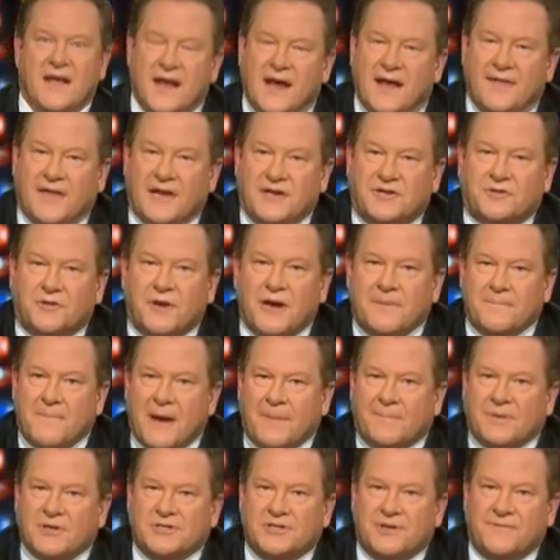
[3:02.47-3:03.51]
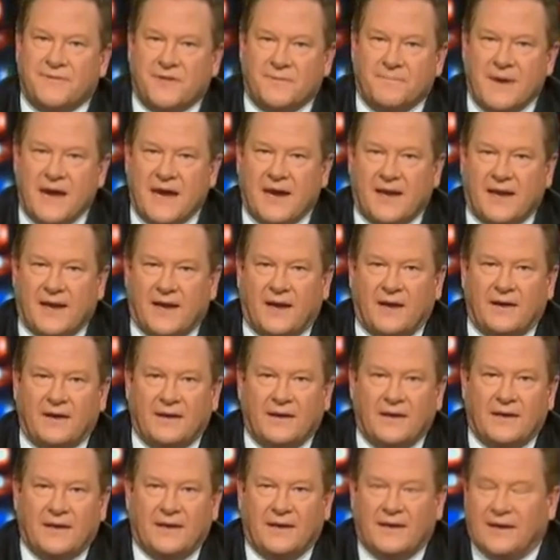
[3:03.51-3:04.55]
And they treat members of the media
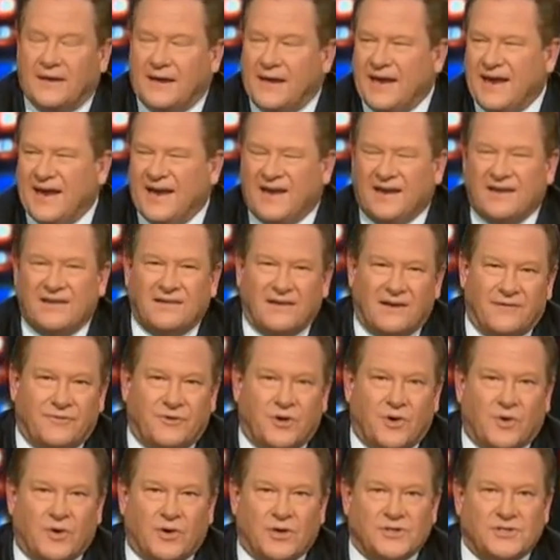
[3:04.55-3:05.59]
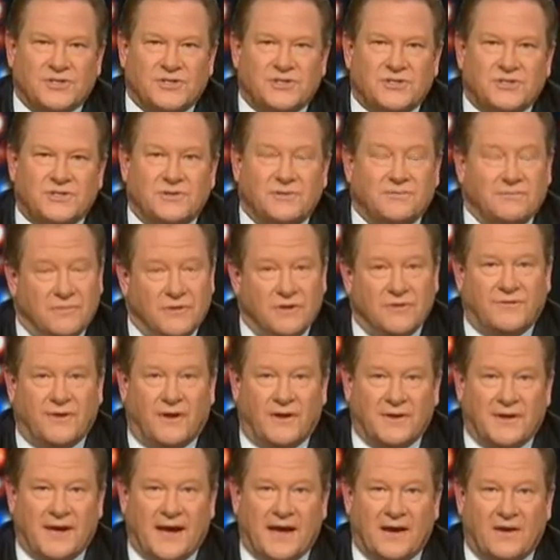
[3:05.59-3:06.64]
and, of course,
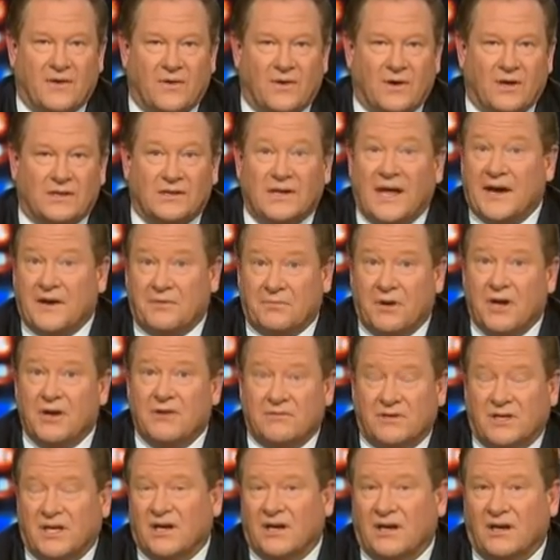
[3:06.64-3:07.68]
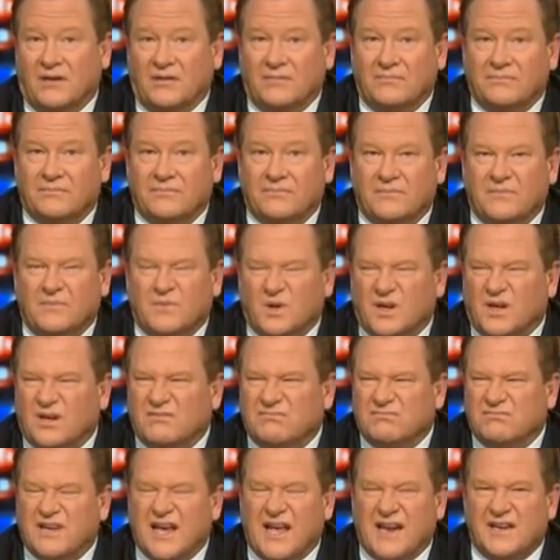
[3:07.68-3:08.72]
MoveOn.org like roadkill.
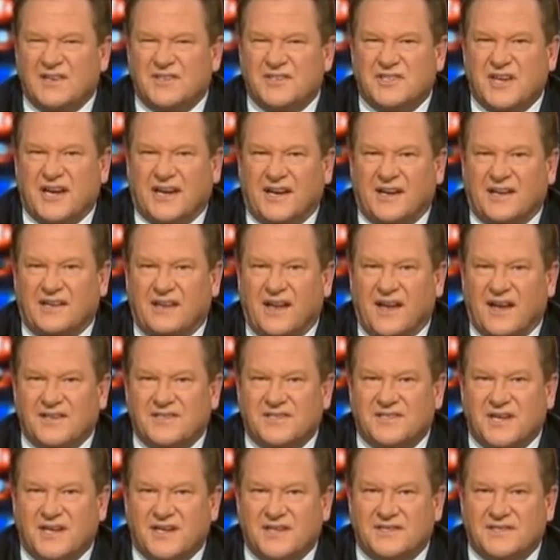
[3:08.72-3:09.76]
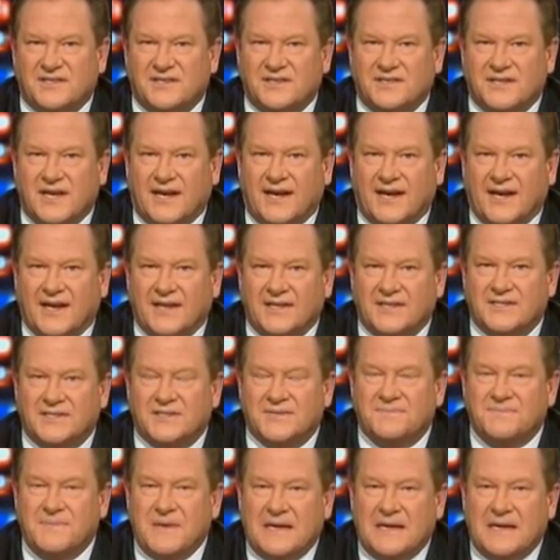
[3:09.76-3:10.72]
We're kind of second-class citizens, I guess.